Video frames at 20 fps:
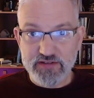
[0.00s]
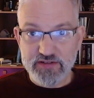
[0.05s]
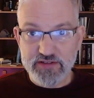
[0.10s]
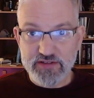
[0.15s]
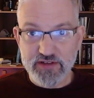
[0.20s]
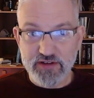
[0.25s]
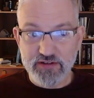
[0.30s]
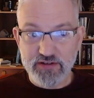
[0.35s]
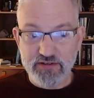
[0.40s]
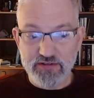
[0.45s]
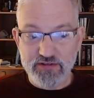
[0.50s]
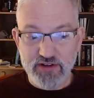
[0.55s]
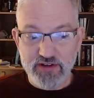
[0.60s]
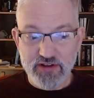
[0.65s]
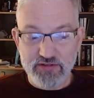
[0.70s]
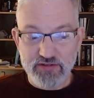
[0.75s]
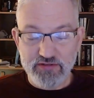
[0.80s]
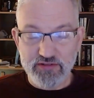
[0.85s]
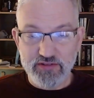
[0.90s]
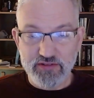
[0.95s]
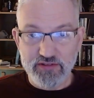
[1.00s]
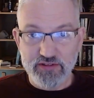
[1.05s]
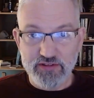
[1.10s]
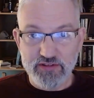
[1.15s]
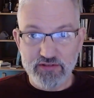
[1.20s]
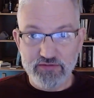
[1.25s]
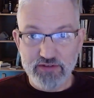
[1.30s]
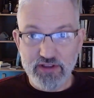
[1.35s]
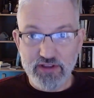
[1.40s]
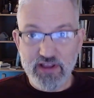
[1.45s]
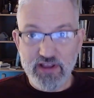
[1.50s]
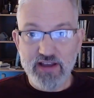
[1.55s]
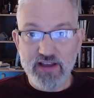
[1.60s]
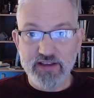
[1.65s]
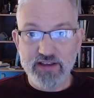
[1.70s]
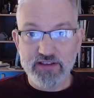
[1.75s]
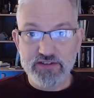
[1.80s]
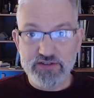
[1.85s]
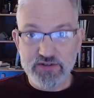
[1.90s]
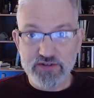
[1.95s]
So
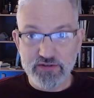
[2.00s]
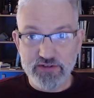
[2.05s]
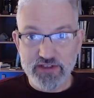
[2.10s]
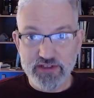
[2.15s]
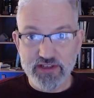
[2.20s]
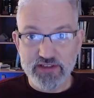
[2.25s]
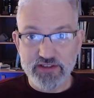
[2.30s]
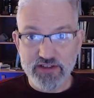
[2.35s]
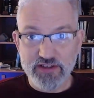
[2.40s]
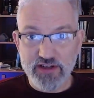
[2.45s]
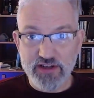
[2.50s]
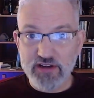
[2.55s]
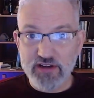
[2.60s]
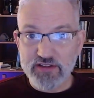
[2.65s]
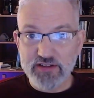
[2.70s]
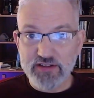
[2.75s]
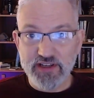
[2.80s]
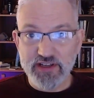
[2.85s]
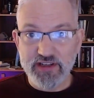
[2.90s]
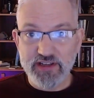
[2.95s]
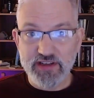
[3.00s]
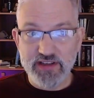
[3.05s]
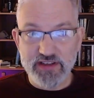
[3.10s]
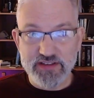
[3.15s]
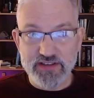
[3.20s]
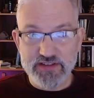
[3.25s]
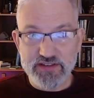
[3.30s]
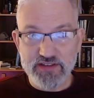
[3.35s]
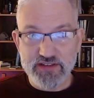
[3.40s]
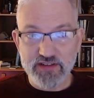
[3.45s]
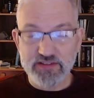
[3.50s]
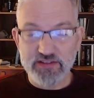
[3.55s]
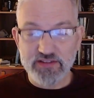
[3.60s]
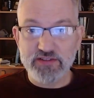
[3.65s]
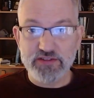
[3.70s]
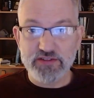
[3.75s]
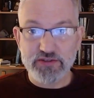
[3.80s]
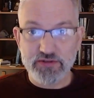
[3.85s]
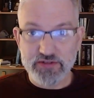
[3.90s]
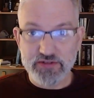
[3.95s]
relying solely on the concrete is a
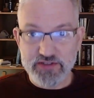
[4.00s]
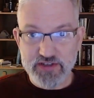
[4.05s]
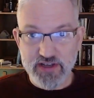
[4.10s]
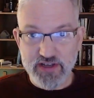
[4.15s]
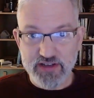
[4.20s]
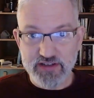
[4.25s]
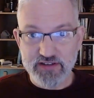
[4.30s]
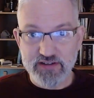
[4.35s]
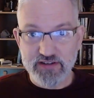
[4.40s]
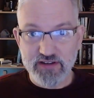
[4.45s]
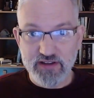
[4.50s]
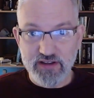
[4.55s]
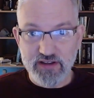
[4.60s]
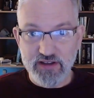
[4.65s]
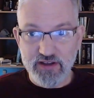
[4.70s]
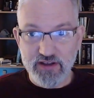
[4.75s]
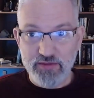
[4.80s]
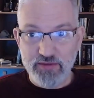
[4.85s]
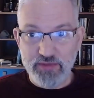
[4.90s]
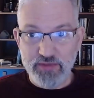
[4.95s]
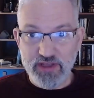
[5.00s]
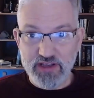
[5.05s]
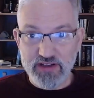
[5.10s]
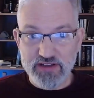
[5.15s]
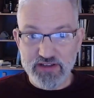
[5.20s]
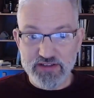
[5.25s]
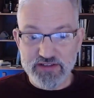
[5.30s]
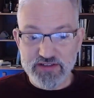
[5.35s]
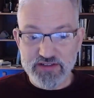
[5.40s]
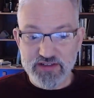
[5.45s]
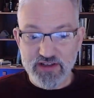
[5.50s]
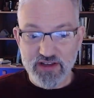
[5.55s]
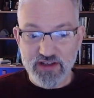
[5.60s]
little short-sighted because,